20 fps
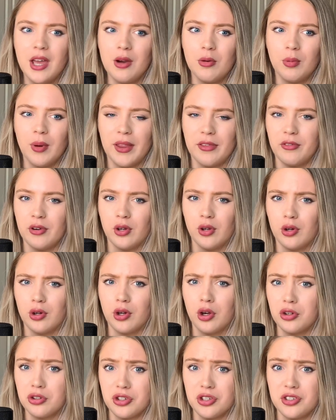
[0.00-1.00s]
whether or not
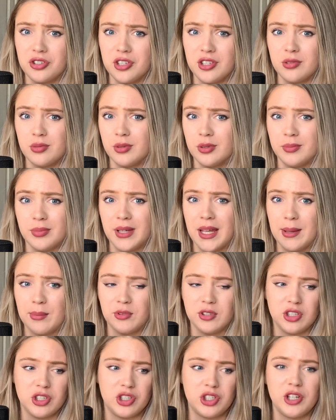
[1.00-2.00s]
consciousness would be able
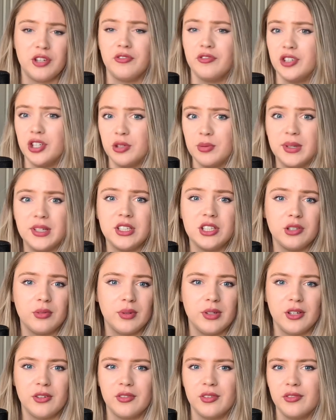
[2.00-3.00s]
to shift you into
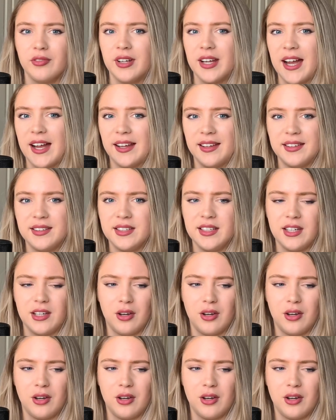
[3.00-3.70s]
another reality,